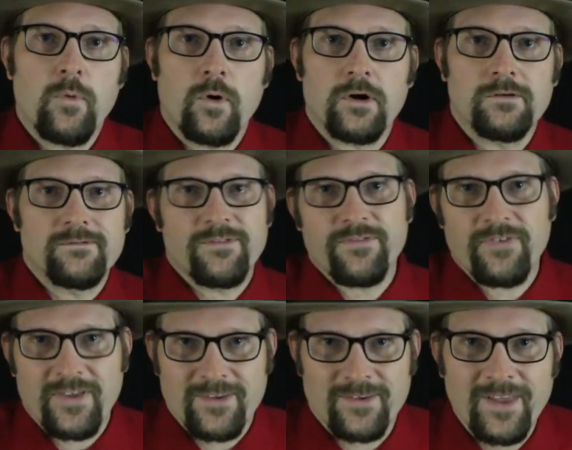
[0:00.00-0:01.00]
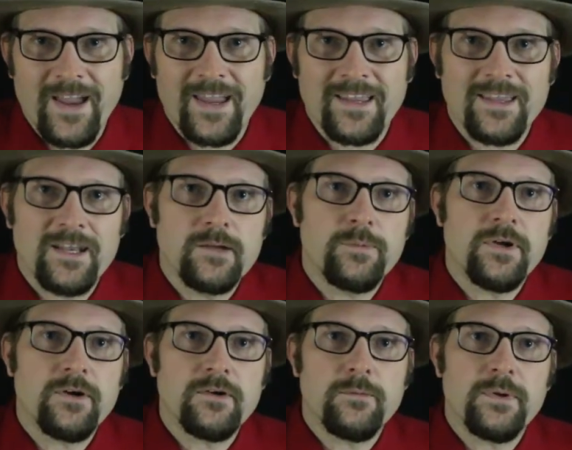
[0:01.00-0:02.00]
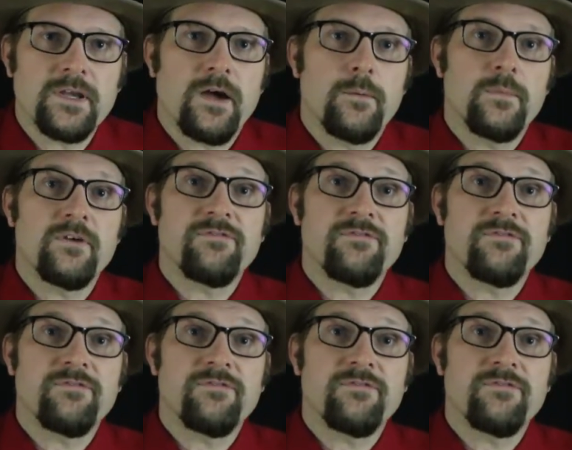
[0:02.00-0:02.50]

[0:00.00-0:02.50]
more feather-like and appear to become